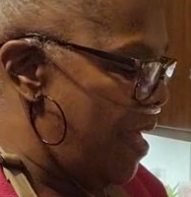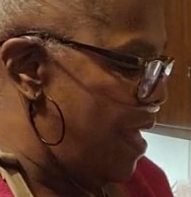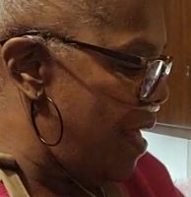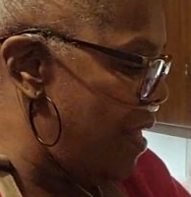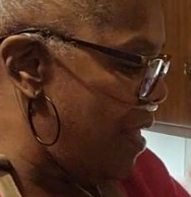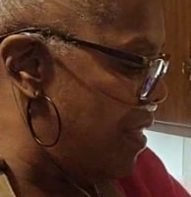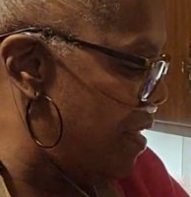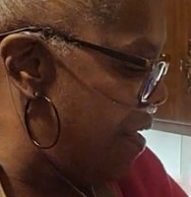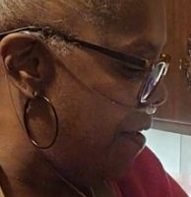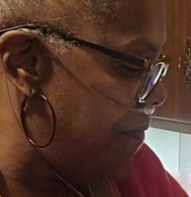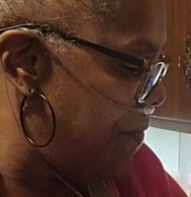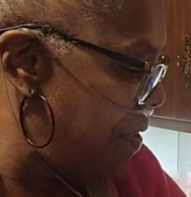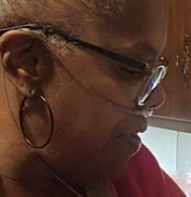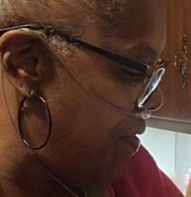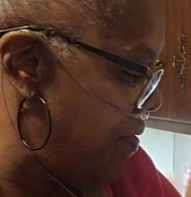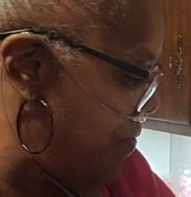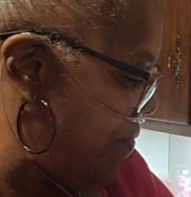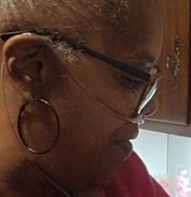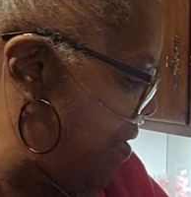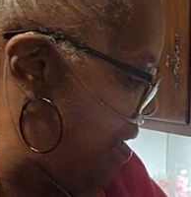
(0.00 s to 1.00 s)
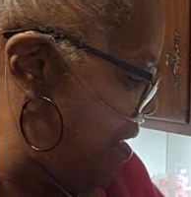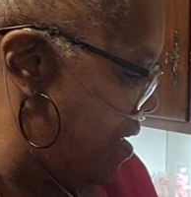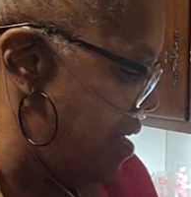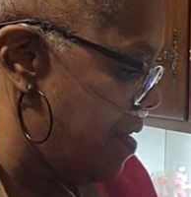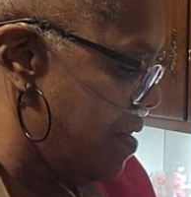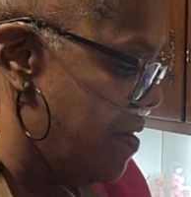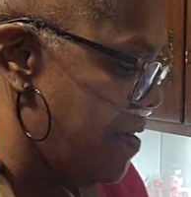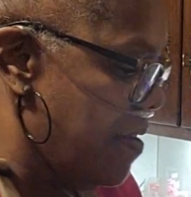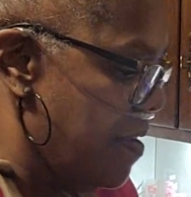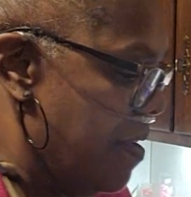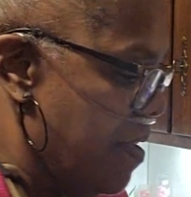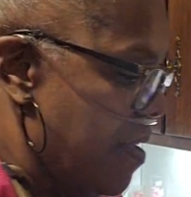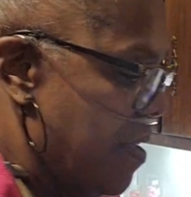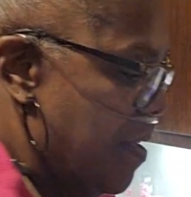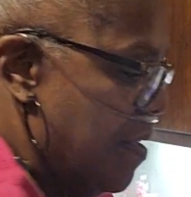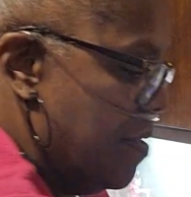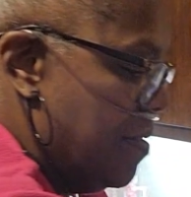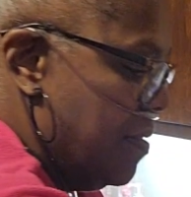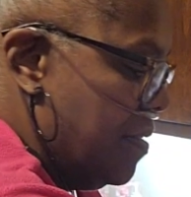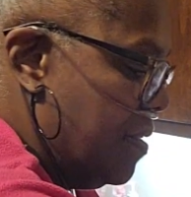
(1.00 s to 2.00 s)
I love this right here.
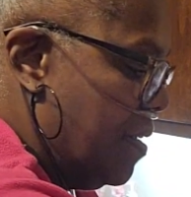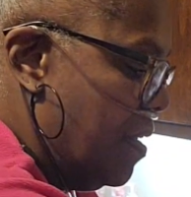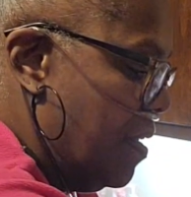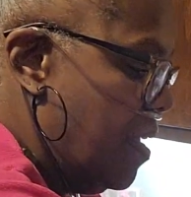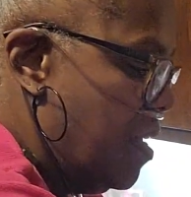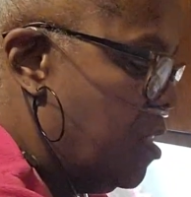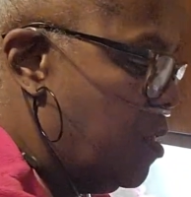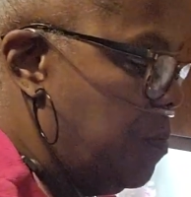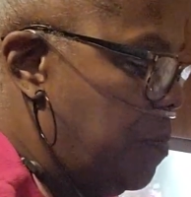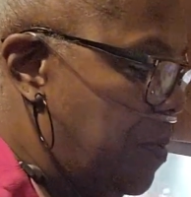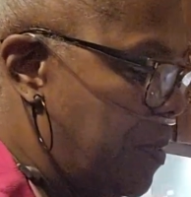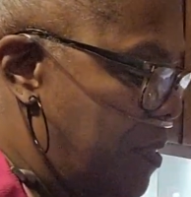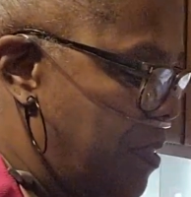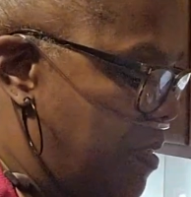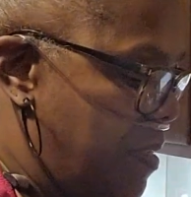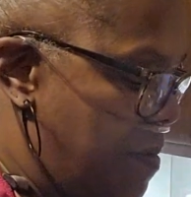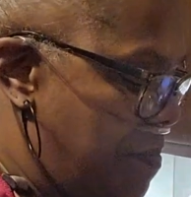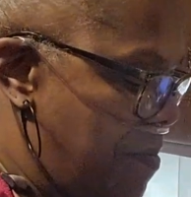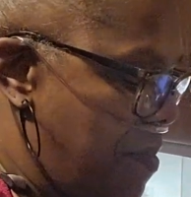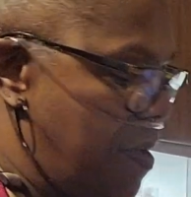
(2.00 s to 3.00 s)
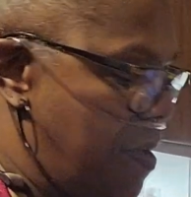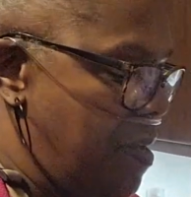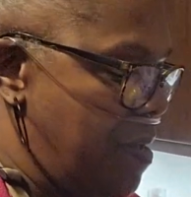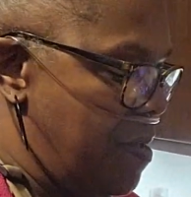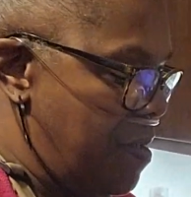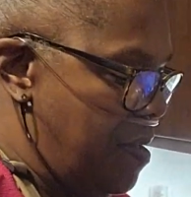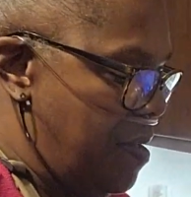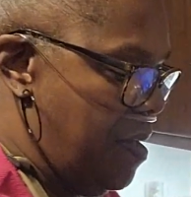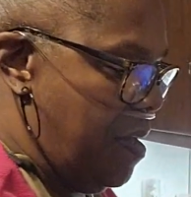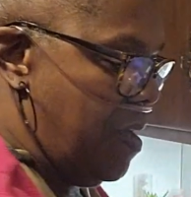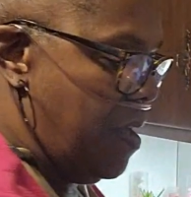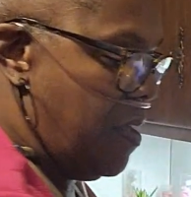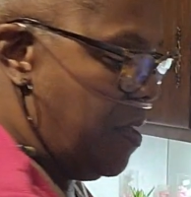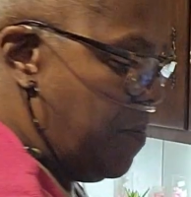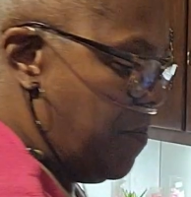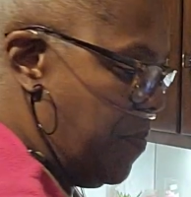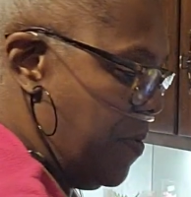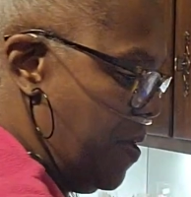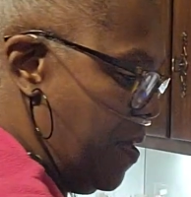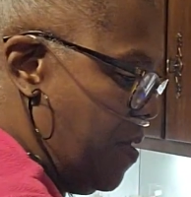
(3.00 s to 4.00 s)
So let's put some
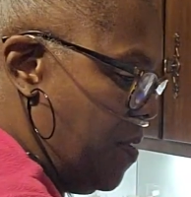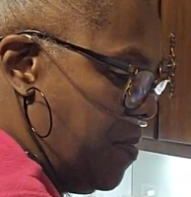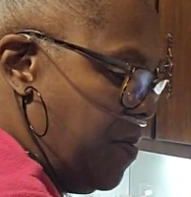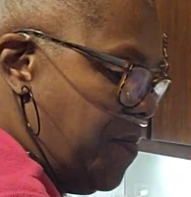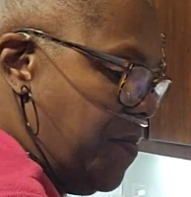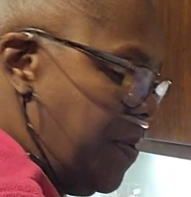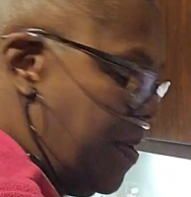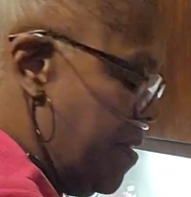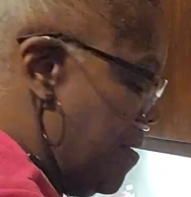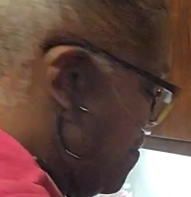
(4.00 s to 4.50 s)
onion powder in.